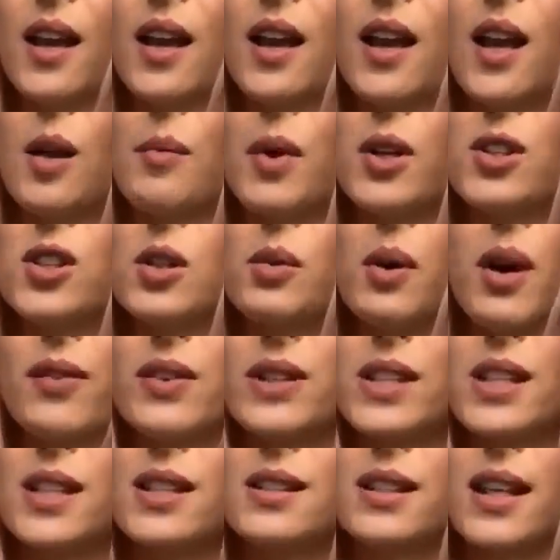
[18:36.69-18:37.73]
I do have a
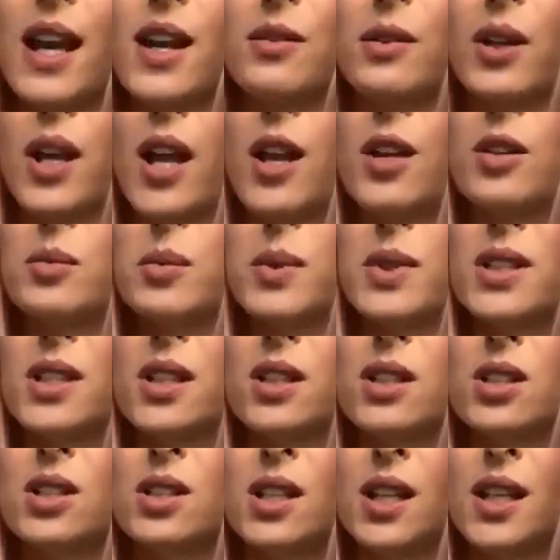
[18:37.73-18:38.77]
discount code, which
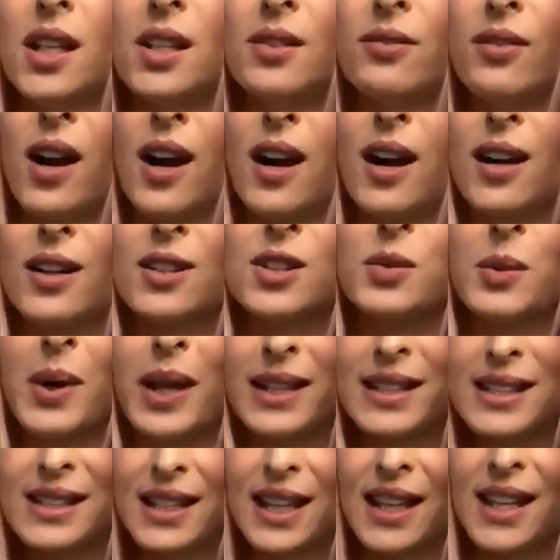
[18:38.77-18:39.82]
is
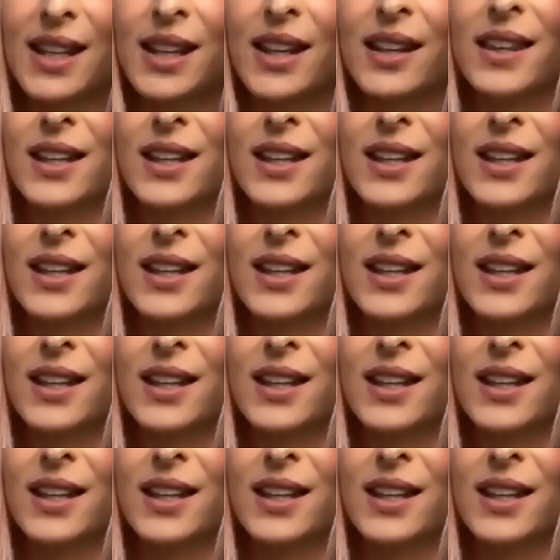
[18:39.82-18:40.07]
SHERA20.